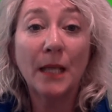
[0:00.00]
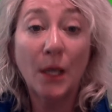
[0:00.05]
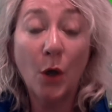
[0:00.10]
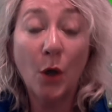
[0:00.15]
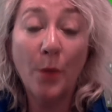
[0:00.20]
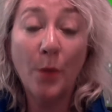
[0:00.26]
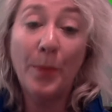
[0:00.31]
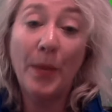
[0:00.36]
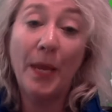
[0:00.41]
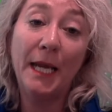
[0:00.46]

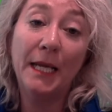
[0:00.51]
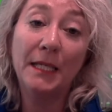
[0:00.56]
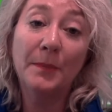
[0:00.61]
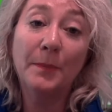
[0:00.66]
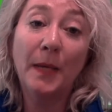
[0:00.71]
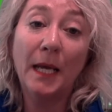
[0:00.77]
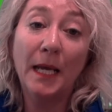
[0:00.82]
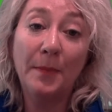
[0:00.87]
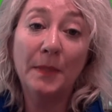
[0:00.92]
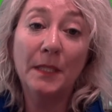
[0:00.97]
Compact
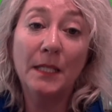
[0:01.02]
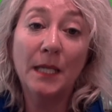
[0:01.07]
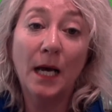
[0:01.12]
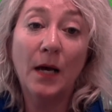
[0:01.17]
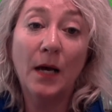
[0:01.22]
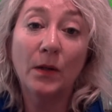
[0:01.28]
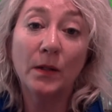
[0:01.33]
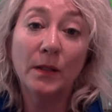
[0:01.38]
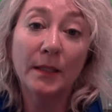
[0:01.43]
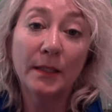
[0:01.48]
Paper
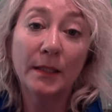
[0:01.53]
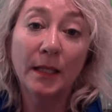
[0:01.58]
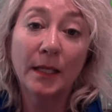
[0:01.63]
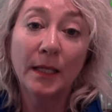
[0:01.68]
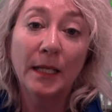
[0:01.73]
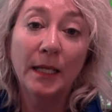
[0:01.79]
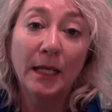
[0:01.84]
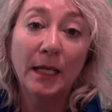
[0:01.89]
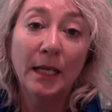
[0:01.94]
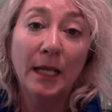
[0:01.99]
Towels.
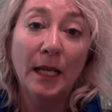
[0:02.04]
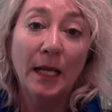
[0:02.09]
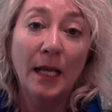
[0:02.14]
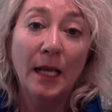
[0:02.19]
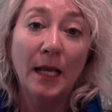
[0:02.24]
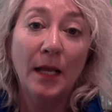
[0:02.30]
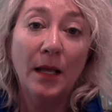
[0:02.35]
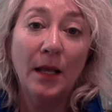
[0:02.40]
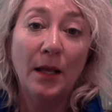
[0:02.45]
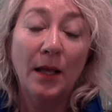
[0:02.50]

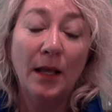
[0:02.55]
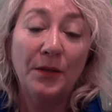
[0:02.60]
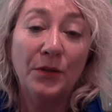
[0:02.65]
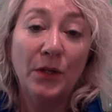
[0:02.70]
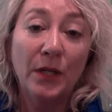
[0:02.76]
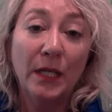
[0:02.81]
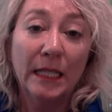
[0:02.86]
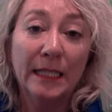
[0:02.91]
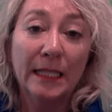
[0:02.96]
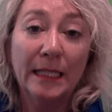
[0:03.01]
As you
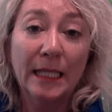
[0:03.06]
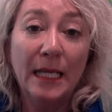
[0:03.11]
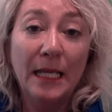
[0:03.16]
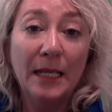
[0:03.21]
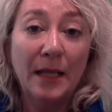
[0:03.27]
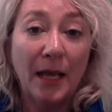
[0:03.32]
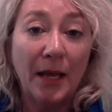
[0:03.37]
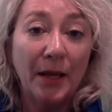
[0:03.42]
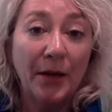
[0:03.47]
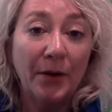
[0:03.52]
can see,
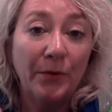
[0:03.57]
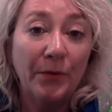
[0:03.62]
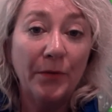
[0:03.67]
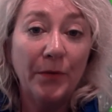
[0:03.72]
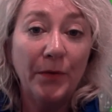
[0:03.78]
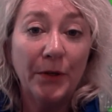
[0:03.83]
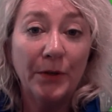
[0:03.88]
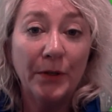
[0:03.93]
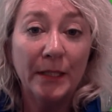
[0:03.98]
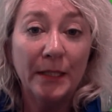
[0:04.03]
they are a
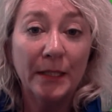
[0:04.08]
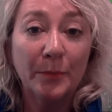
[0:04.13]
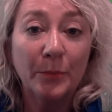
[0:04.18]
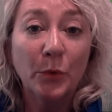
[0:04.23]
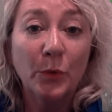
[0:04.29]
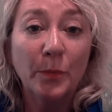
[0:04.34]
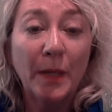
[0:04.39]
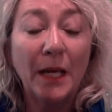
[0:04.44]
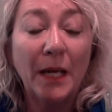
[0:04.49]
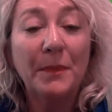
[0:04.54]
very
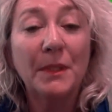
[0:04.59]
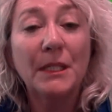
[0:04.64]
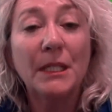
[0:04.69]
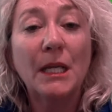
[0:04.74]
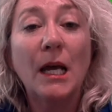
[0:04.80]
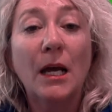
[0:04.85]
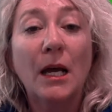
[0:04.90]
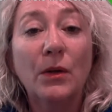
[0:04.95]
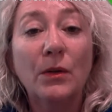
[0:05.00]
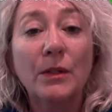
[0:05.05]
small paper
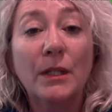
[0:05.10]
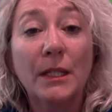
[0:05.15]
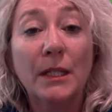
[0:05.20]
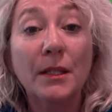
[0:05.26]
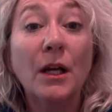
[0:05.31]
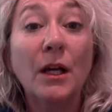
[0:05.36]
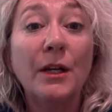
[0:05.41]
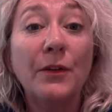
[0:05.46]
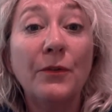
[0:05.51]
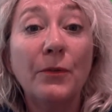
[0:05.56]
towel
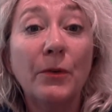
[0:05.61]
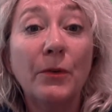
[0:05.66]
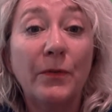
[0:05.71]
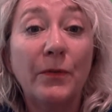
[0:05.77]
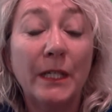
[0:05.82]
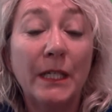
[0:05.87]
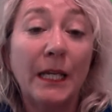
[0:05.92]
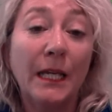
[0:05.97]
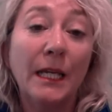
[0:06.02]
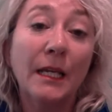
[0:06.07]
designed for
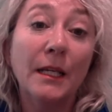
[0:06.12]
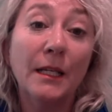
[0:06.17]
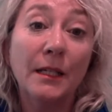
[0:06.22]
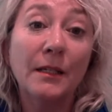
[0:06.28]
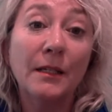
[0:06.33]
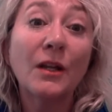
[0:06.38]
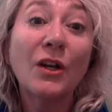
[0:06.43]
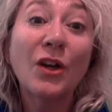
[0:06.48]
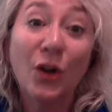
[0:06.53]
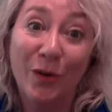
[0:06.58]
fitting
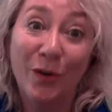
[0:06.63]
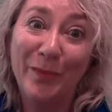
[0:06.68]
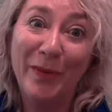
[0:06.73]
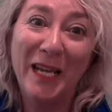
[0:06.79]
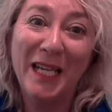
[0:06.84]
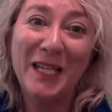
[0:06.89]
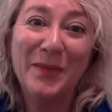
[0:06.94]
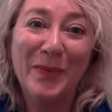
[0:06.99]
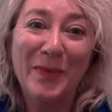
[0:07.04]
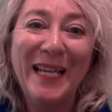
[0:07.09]
in
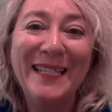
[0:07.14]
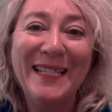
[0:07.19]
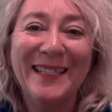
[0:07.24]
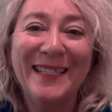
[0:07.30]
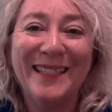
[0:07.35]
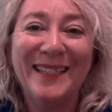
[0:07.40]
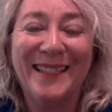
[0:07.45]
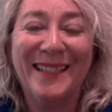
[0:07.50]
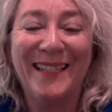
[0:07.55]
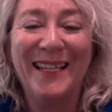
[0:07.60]
compact
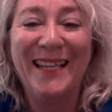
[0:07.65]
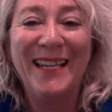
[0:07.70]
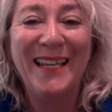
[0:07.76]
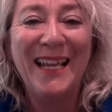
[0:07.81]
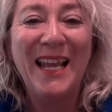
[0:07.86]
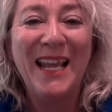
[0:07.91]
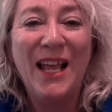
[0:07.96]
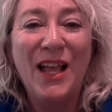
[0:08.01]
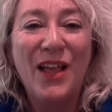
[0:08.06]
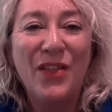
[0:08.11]
places.
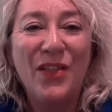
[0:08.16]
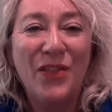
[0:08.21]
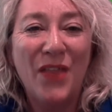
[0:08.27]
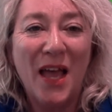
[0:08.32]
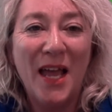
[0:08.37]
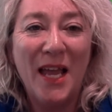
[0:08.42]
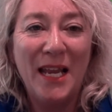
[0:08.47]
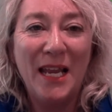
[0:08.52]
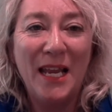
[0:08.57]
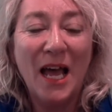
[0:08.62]

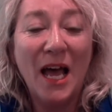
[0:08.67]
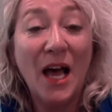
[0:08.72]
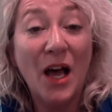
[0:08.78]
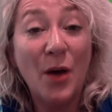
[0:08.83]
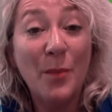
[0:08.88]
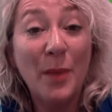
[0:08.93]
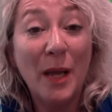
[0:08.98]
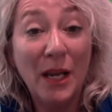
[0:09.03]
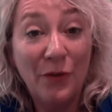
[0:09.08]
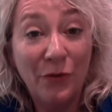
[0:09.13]
They are
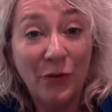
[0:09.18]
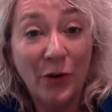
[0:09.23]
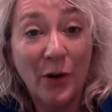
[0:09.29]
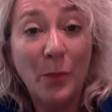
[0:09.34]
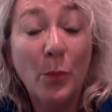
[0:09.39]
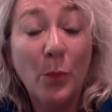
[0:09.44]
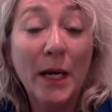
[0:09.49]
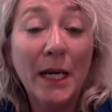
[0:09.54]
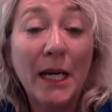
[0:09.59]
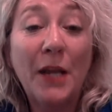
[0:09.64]
made
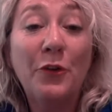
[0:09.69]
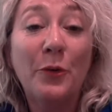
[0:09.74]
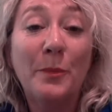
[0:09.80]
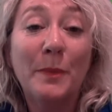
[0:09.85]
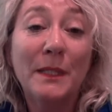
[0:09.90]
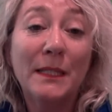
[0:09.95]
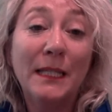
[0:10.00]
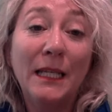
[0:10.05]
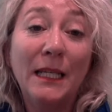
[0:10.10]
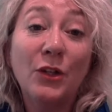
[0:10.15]
from
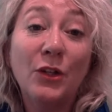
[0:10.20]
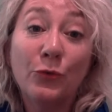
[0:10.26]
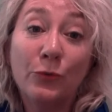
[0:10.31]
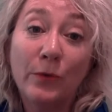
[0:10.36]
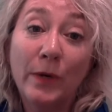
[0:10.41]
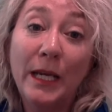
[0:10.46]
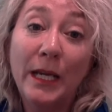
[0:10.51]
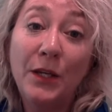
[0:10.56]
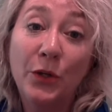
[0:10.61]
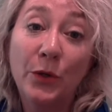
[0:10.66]
100%
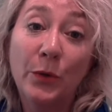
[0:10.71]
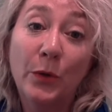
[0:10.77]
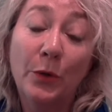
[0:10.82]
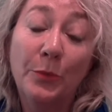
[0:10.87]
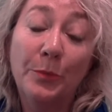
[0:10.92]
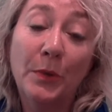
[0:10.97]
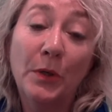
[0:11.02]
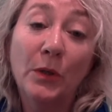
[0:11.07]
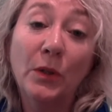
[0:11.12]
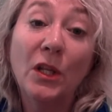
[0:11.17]

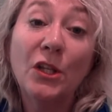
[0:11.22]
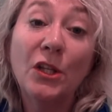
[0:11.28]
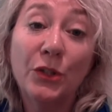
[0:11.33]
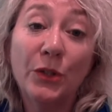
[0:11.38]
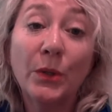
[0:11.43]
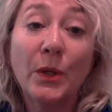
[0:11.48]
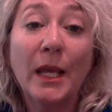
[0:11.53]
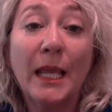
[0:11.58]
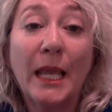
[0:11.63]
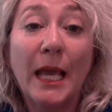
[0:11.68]
renewable
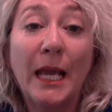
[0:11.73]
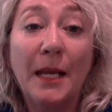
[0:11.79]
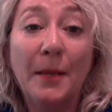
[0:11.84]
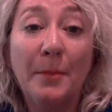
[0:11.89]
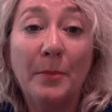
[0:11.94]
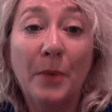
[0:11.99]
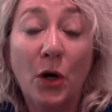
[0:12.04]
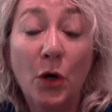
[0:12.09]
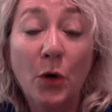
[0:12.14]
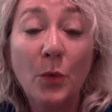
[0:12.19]
sugarcane
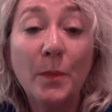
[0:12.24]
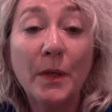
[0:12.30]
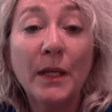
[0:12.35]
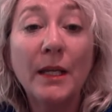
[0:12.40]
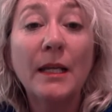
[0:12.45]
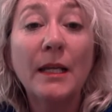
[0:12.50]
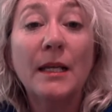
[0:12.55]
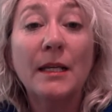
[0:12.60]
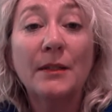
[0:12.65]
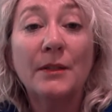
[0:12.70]
pulp,
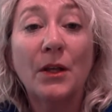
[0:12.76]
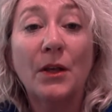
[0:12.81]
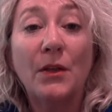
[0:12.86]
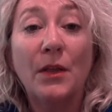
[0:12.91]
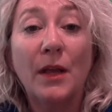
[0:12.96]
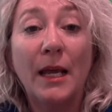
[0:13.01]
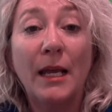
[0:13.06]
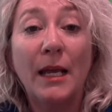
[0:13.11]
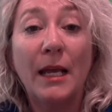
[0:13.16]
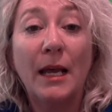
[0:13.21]
so
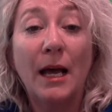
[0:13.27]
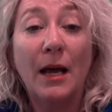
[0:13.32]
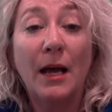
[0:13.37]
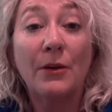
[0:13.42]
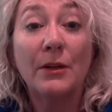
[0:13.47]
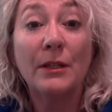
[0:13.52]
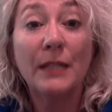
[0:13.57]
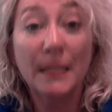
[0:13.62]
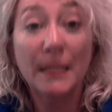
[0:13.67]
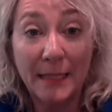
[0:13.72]
they are
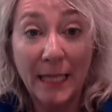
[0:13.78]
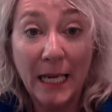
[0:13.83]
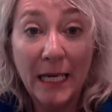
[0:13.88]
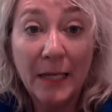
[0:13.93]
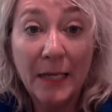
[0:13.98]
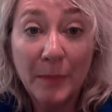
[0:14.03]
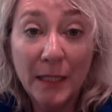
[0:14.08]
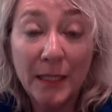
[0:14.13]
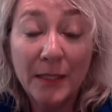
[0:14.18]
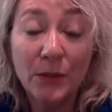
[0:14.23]
a
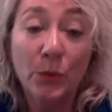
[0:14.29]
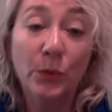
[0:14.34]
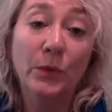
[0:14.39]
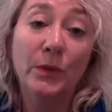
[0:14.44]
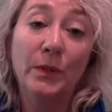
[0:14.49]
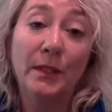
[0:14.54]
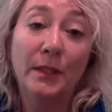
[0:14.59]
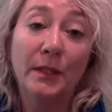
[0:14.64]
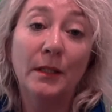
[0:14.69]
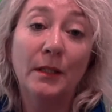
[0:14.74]
sustainably
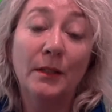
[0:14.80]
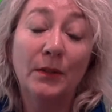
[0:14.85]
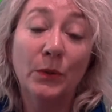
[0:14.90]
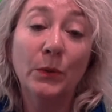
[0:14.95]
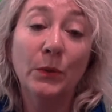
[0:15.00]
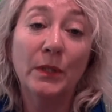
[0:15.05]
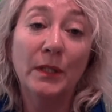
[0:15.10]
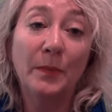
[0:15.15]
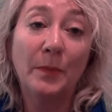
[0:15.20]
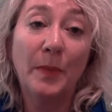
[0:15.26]

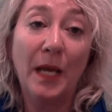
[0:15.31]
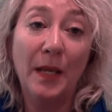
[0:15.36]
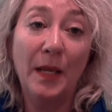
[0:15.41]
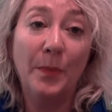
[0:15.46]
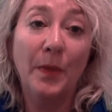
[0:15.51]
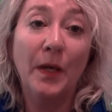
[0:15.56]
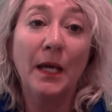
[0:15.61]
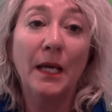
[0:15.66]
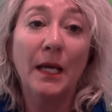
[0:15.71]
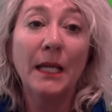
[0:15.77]
sourced
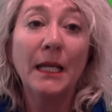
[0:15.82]
paper.